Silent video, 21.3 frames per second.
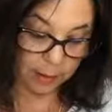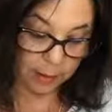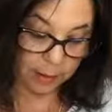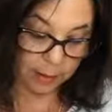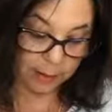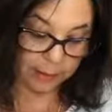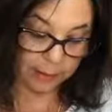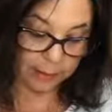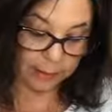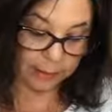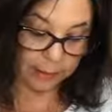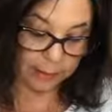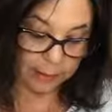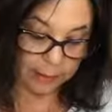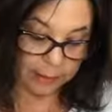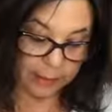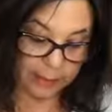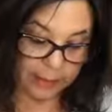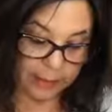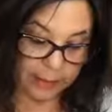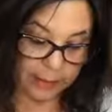I've been
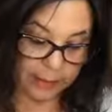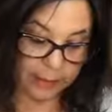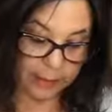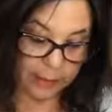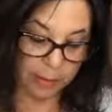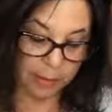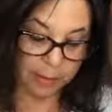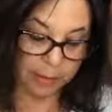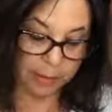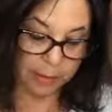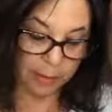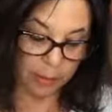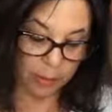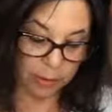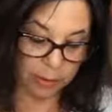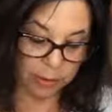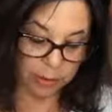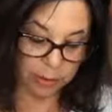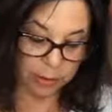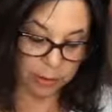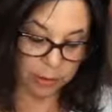thinking
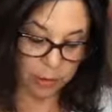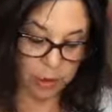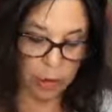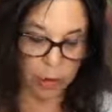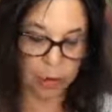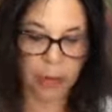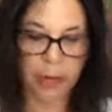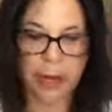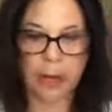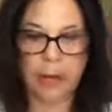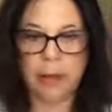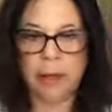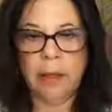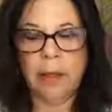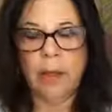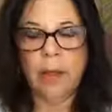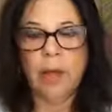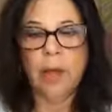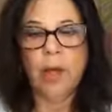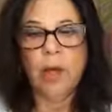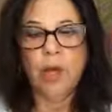about. Okay,
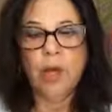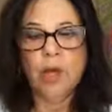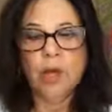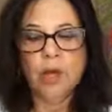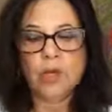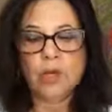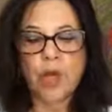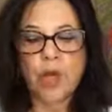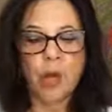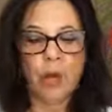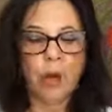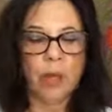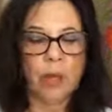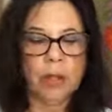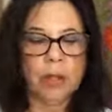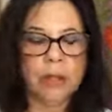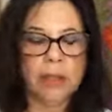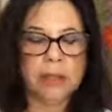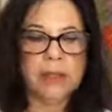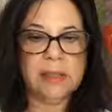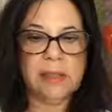so
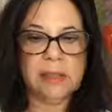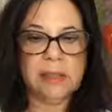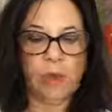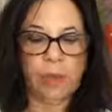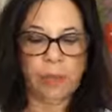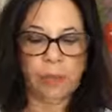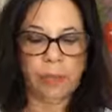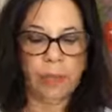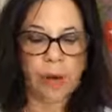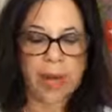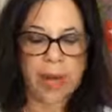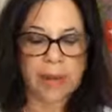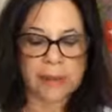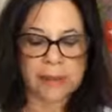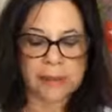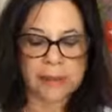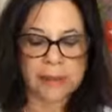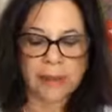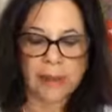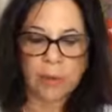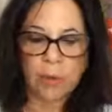let's start
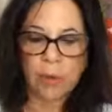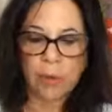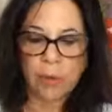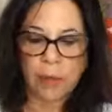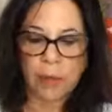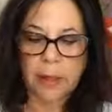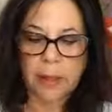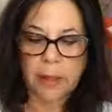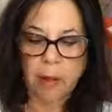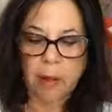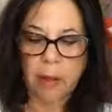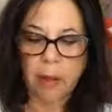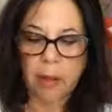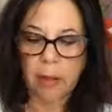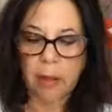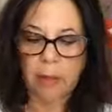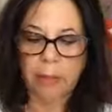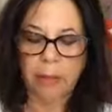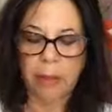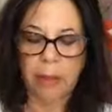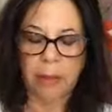practicing what I
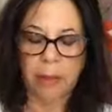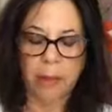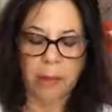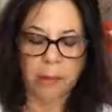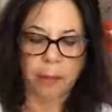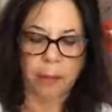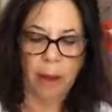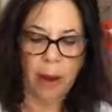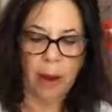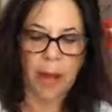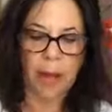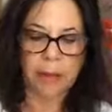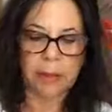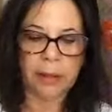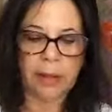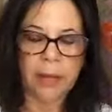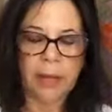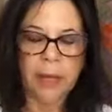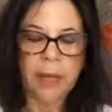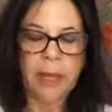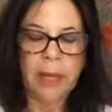call belly breath.
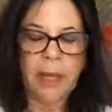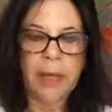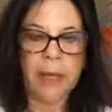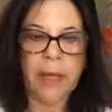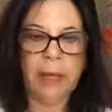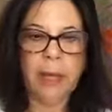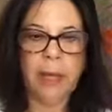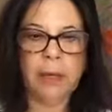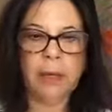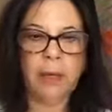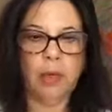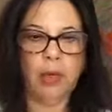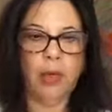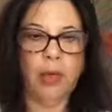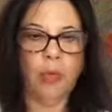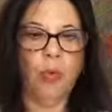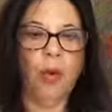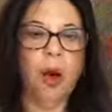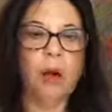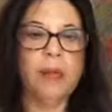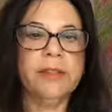And
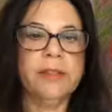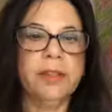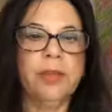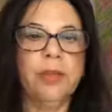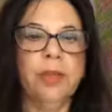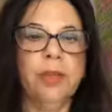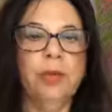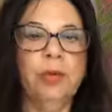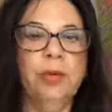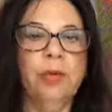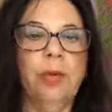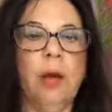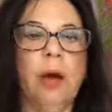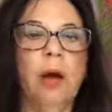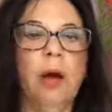you want to